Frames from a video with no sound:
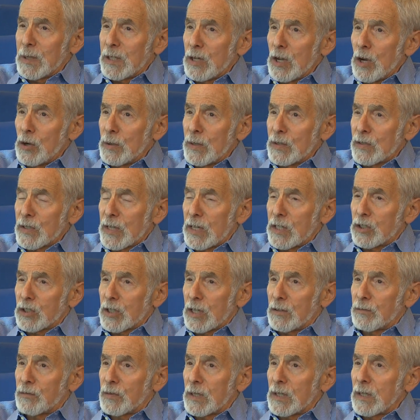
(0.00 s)
be known as
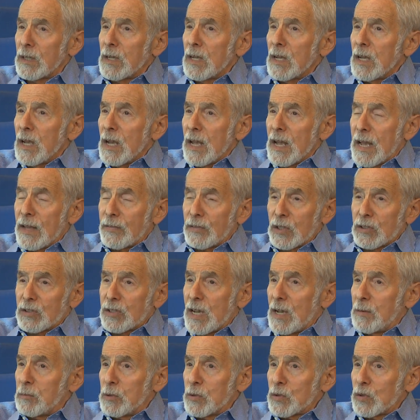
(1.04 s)
HIV. At the
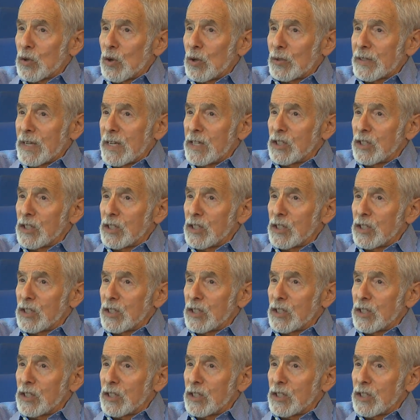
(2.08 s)
time, it was called